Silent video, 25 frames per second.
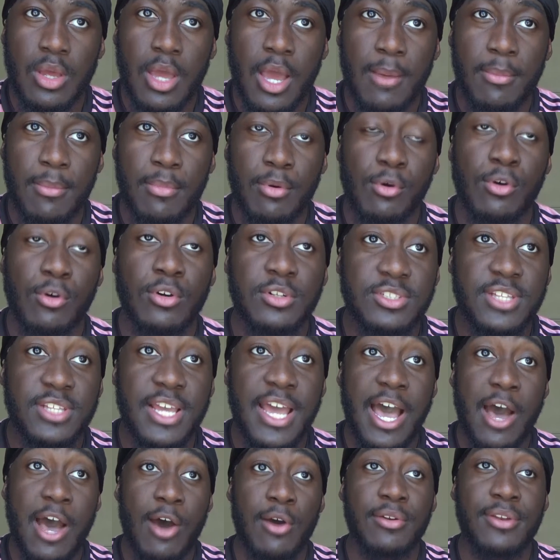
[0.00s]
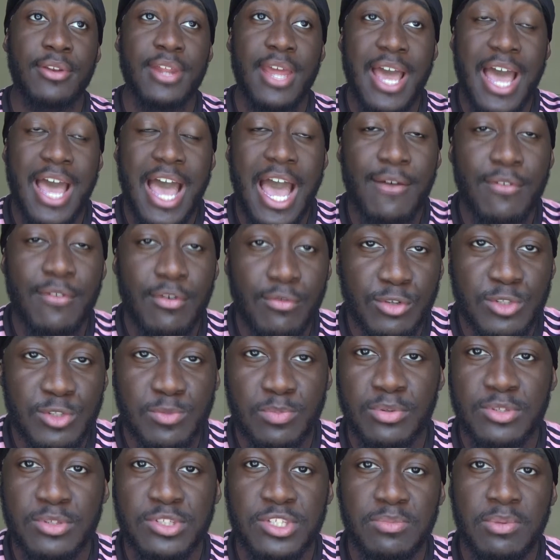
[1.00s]
And because they're out there, I have a
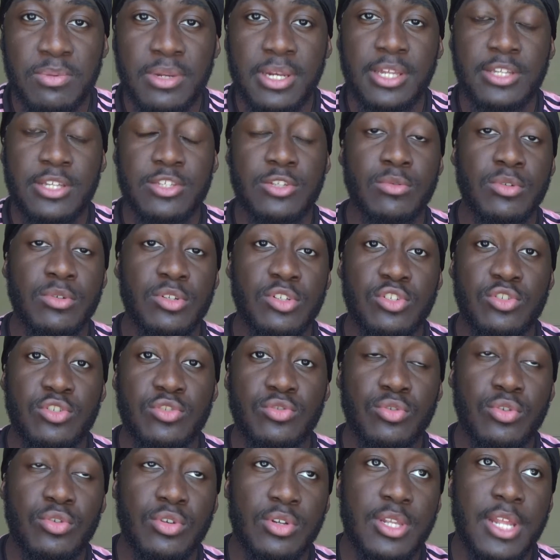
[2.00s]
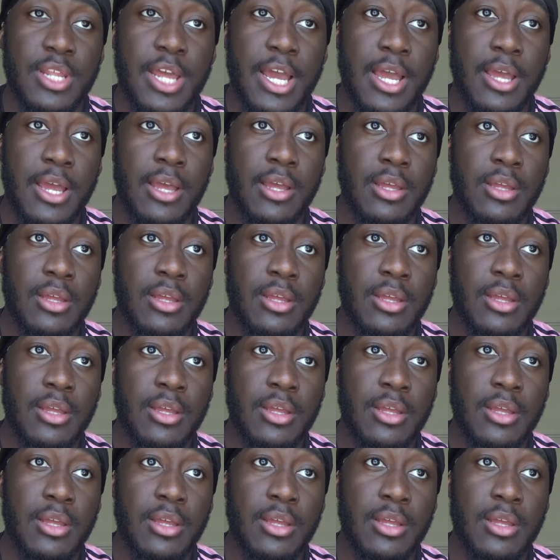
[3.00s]
responsibility to ensure that